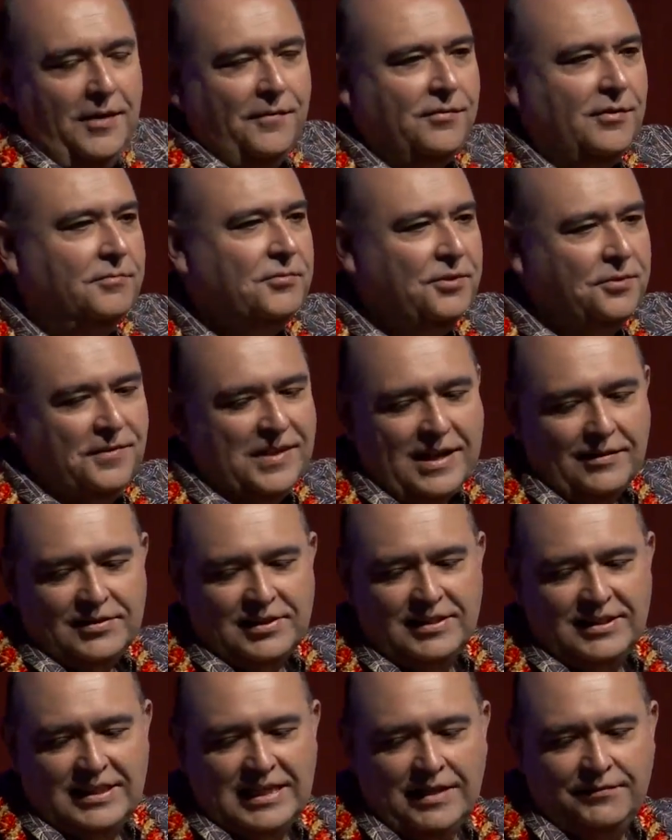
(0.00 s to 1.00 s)
from
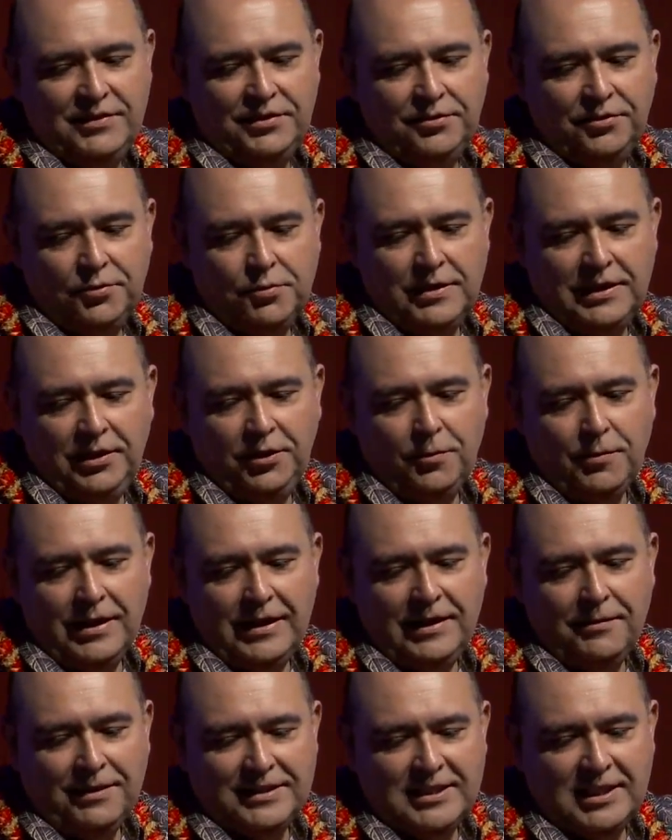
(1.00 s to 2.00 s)
2007 to
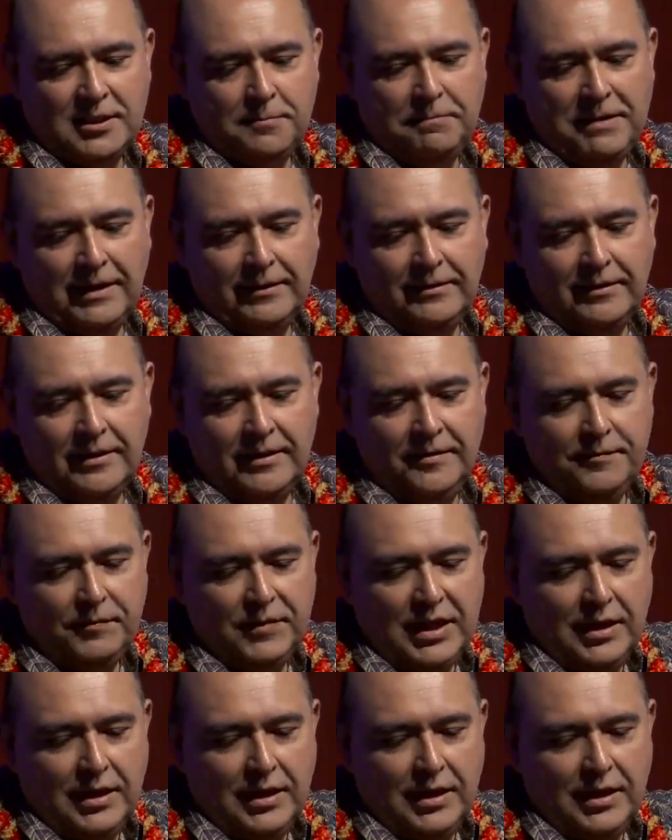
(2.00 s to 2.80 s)
2020, what's expected,